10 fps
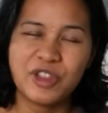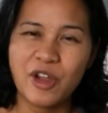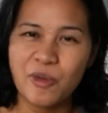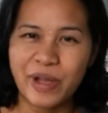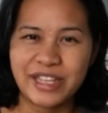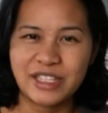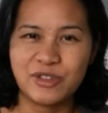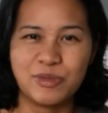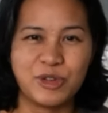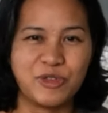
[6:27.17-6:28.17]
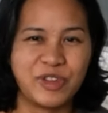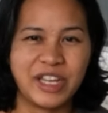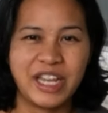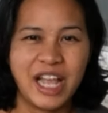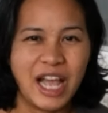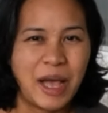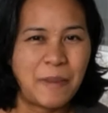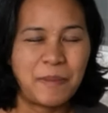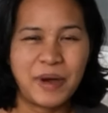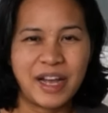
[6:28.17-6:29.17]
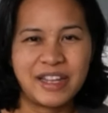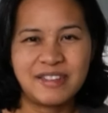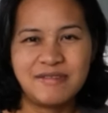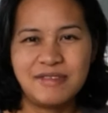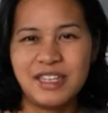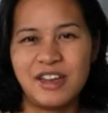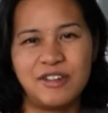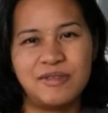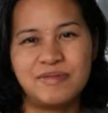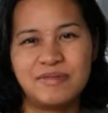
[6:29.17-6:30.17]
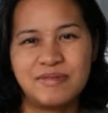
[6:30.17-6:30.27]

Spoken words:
There are ways to remove it, but you know,